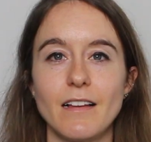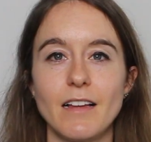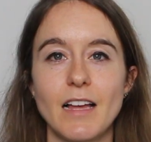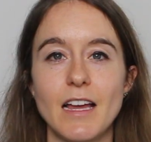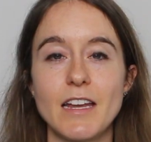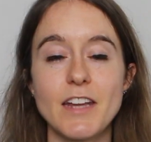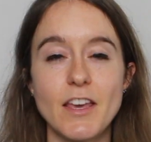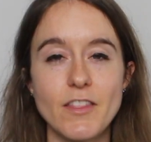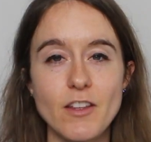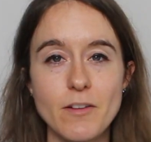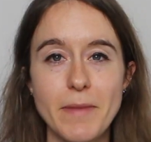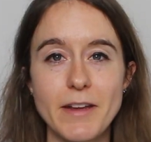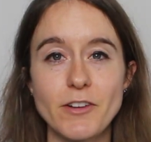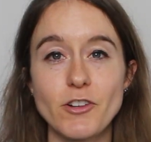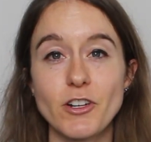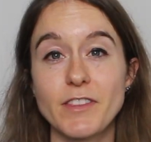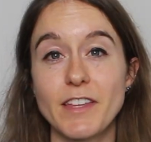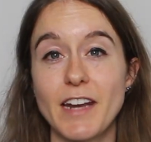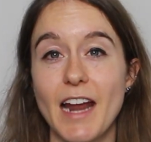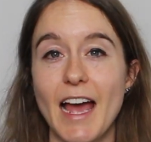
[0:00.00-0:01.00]
Another
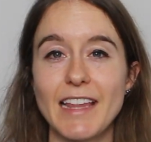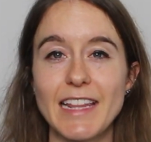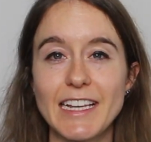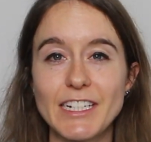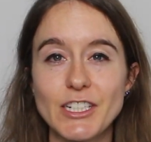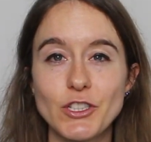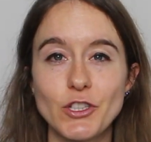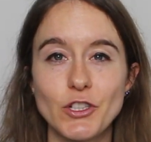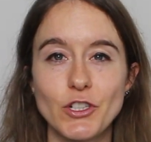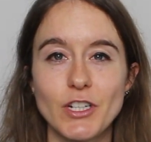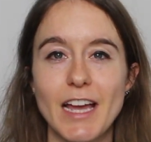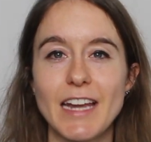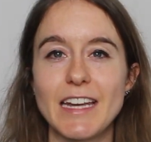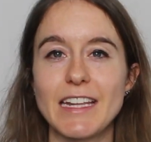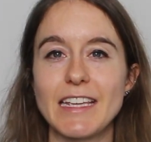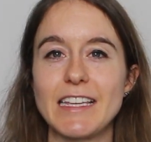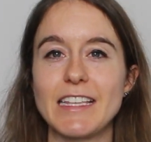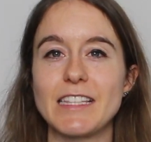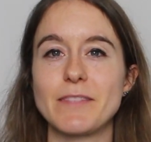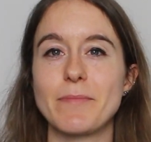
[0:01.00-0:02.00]
metric that I like to look
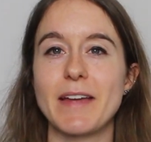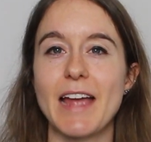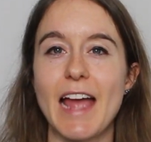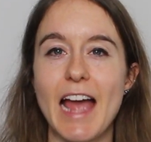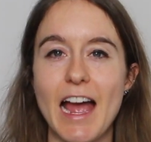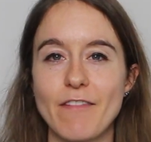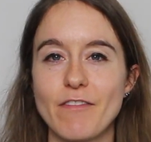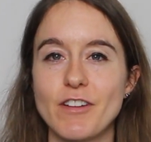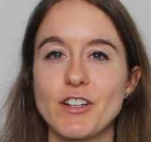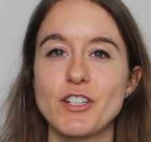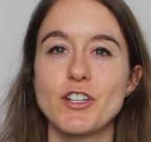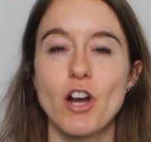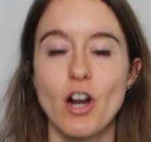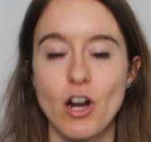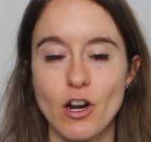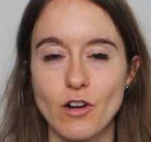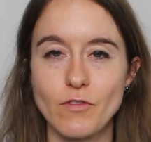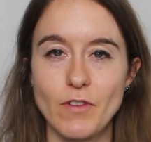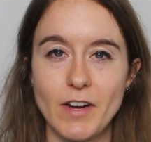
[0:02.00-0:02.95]
at is my average heart